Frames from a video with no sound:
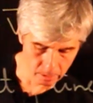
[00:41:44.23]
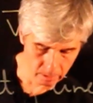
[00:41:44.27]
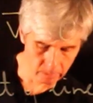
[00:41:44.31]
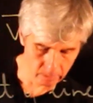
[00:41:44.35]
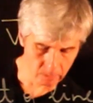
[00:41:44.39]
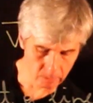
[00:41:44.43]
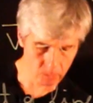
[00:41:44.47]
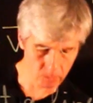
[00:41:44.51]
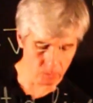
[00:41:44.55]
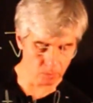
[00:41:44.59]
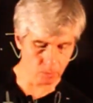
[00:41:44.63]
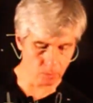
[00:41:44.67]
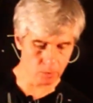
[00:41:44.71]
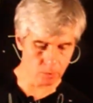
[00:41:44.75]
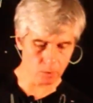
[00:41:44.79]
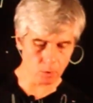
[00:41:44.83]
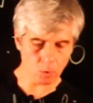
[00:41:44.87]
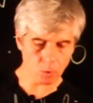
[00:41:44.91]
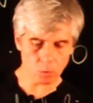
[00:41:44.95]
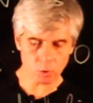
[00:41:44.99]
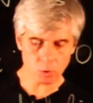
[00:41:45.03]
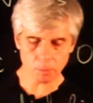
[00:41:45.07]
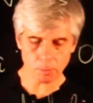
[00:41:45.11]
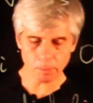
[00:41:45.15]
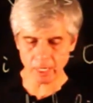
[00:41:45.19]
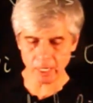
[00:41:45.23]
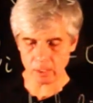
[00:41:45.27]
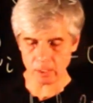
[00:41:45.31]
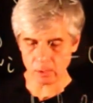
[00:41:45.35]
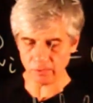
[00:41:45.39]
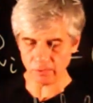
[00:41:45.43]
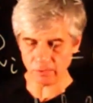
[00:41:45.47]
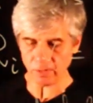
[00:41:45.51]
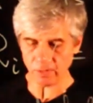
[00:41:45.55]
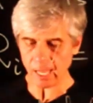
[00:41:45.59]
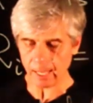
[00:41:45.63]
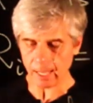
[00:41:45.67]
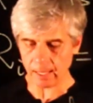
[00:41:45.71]
So the row space
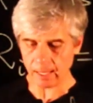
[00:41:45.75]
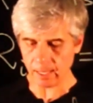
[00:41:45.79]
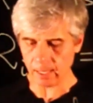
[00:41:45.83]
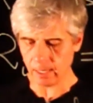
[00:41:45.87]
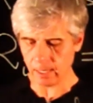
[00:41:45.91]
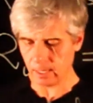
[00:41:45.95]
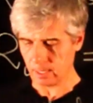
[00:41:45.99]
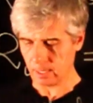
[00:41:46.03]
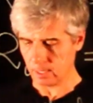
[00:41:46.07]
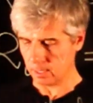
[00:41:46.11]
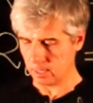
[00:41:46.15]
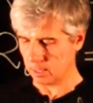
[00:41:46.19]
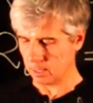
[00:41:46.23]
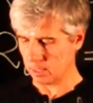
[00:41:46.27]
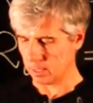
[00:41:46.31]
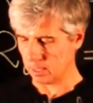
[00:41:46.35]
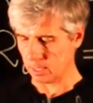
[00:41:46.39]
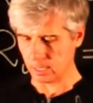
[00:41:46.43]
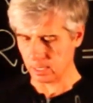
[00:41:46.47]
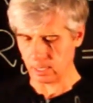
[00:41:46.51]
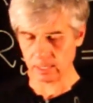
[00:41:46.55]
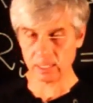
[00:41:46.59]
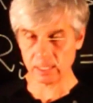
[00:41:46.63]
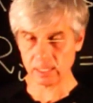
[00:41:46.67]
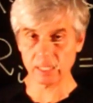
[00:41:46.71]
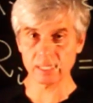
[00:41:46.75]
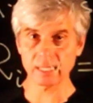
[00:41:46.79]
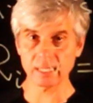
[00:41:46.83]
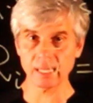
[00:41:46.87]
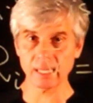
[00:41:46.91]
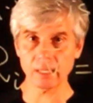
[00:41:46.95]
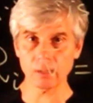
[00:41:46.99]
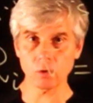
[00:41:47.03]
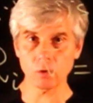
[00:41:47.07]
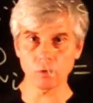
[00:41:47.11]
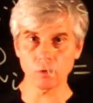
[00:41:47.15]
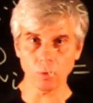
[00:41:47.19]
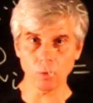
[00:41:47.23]
of A is the
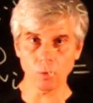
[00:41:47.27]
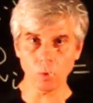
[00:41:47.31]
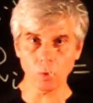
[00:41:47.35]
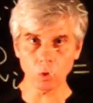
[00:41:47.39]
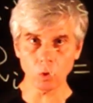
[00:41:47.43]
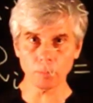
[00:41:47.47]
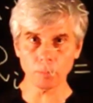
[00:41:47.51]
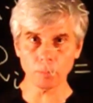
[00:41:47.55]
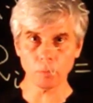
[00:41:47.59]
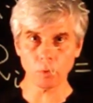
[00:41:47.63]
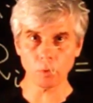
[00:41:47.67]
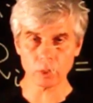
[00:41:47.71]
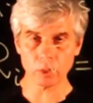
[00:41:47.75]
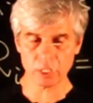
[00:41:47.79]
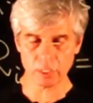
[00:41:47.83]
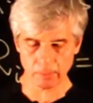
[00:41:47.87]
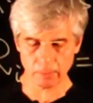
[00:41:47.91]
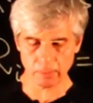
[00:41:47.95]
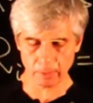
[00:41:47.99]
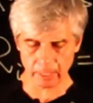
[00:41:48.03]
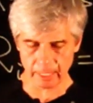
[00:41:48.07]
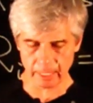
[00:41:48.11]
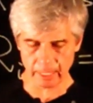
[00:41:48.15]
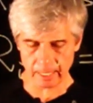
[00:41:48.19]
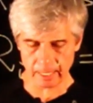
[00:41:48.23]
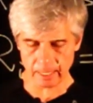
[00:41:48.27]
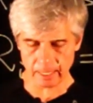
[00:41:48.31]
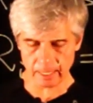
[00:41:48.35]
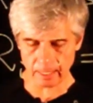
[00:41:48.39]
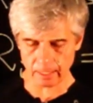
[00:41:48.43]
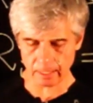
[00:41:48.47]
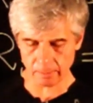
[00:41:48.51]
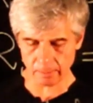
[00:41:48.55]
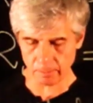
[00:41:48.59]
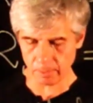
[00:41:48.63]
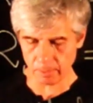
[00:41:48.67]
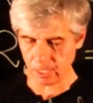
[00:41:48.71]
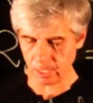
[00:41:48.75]
set of all possible linear
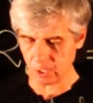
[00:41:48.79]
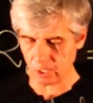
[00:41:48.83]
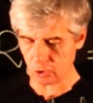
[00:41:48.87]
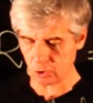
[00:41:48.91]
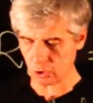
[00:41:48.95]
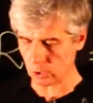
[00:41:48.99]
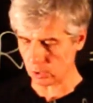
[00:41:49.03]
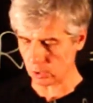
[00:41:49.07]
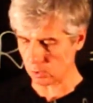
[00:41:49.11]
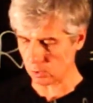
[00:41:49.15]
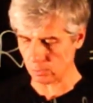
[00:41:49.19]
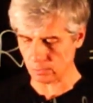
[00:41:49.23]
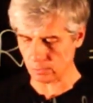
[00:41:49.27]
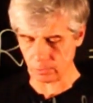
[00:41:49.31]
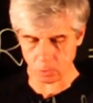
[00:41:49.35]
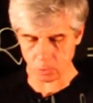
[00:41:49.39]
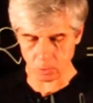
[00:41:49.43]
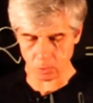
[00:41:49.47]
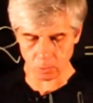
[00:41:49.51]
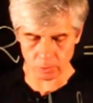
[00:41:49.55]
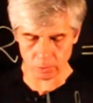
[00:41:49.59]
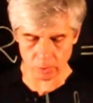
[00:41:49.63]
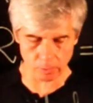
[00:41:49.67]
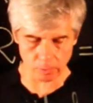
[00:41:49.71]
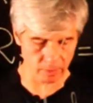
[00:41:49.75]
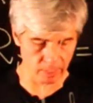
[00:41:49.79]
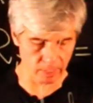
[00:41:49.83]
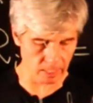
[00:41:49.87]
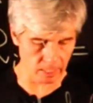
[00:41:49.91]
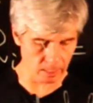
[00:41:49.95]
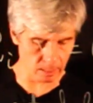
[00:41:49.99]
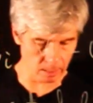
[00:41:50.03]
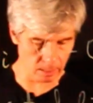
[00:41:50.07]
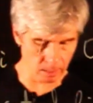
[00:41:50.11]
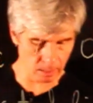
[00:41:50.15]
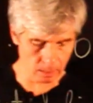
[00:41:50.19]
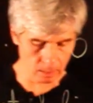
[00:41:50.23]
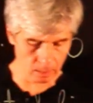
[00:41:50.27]
combinations of rows of A.
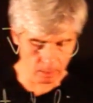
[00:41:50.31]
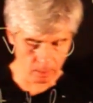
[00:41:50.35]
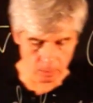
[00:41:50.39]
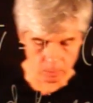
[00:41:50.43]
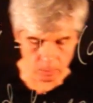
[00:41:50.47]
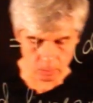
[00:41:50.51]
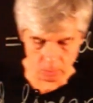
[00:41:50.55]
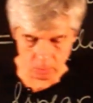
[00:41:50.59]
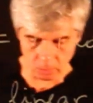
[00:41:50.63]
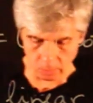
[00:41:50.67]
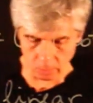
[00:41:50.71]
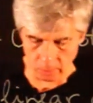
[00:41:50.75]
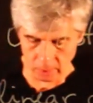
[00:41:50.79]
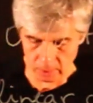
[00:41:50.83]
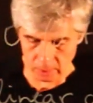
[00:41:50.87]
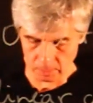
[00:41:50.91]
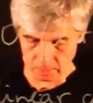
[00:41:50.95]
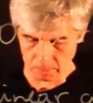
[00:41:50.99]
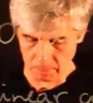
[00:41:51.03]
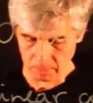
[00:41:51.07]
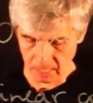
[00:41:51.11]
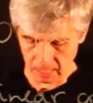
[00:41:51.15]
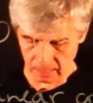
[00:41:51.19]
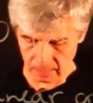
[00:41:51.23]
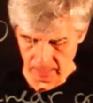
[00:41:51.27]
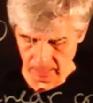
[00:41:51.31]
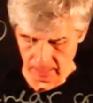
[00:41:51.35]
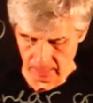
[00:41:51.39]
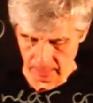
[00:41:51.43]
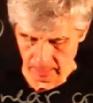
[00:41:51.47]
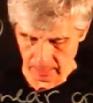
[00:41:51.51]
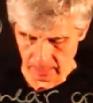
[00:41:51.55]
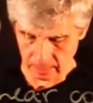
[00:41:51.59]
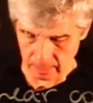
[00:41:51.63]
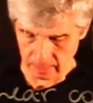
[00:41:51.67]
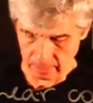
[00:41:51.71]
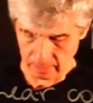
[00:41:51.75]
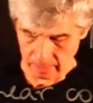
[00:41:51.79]
So this means
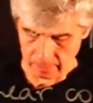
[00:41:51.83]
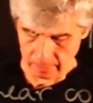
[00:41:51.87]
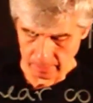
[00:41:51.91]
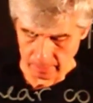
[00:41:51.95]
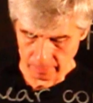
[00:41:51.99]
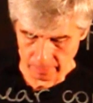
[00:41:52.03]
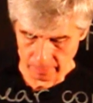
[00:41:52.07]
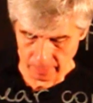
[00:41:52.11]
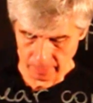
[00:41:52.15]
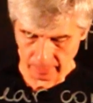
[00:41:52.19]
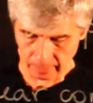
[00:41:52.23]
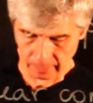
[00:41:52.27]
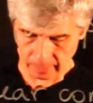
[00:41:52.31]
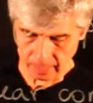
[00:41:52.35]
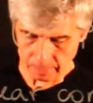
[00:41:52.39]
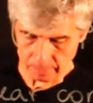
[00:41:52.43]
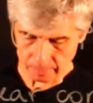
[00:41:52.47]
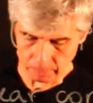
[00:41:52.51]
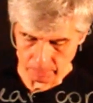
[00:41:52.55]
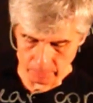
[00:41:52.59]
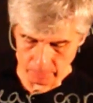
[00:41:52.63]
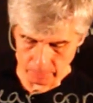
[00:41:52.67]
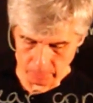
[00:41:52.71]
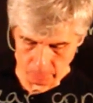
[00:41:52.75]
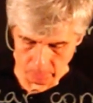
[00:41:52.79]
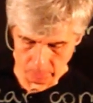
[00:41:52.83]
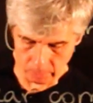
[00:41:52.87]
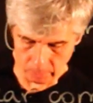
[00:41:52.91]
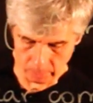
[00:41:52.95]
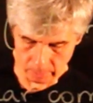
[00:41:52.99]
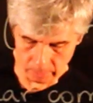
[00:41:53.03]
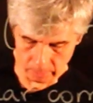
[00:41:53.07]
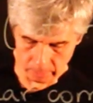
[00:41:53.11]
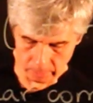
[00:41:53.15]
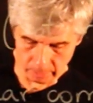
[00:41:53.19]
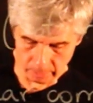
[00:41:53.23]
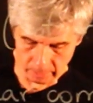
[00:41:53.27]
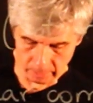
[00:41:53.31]
that W
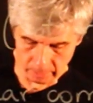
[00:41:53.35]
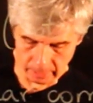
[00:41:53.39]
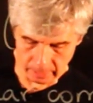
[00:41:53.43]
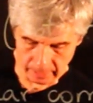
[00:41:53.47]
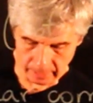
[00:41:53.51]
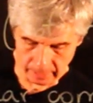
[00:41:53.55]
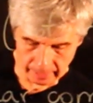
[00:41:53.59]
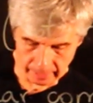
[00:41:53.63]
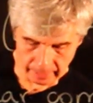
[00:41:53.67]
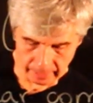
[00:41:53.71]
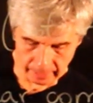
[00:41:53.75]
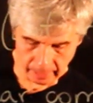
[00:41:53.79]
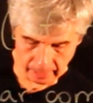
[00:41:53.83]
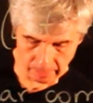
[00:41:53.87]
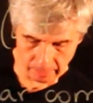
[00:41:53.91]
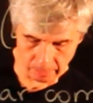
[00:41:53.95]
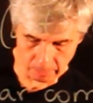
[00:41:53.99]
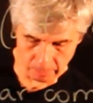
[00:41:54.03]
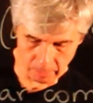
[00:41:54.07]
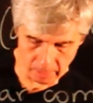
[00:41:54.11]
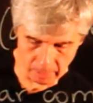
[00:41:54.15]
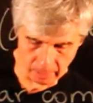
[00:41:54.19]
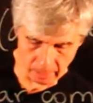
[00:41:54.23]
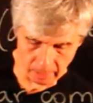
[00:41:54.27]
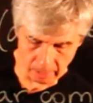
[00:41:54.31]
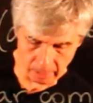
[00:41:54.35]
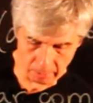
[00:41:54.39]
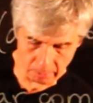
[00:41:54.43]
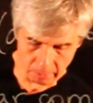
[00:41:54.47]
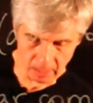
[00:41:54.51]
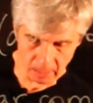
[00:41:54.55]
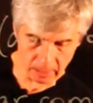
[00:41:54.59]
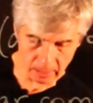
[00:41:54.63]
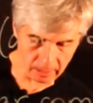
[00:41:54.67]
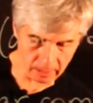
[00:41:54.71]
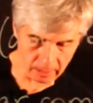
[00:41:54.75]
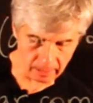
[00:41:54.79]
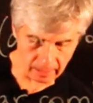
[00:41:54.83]
can be
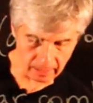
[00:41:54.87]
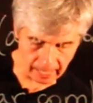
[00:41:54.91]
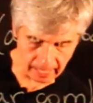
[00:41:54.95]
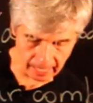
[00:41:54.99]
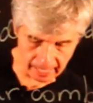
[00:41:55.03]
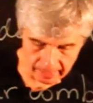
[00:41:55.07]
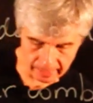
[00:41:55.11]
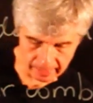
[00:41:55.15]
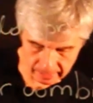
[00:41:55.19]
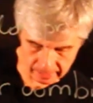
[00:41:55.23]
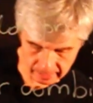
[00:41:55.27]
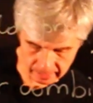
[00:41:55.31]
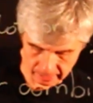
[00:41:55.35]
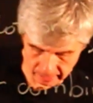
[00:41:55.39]
written as